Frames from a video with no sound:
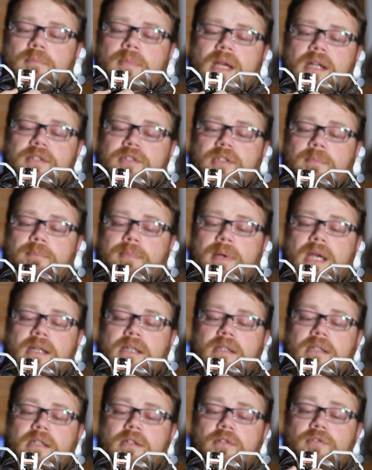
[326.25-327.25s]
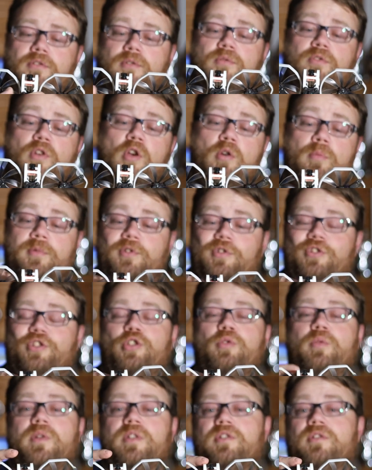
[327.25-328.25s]
actually back in here, so it's almost
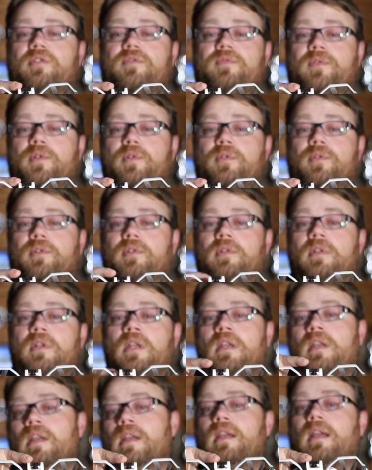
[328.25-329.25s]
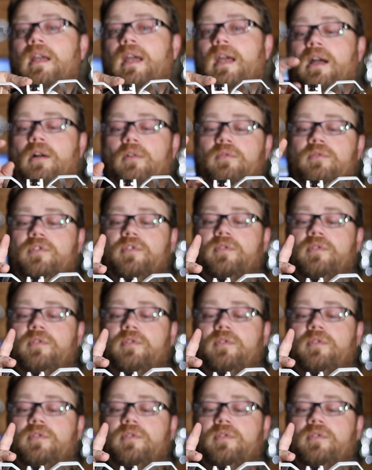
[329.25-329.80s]
2 inches further out.